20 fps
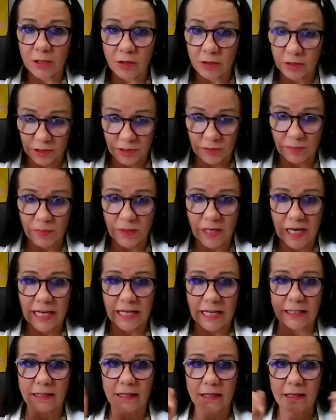
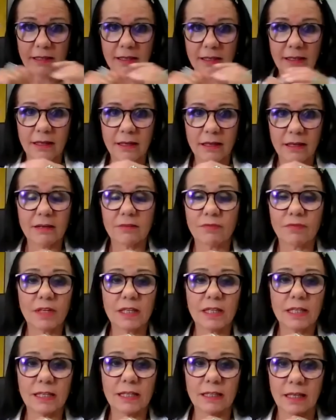contemplate
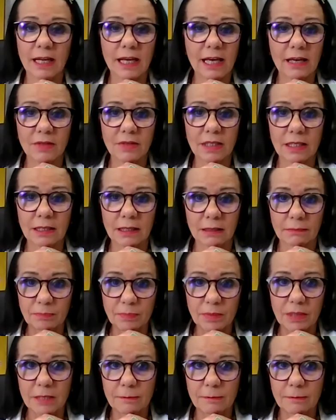every kid having a,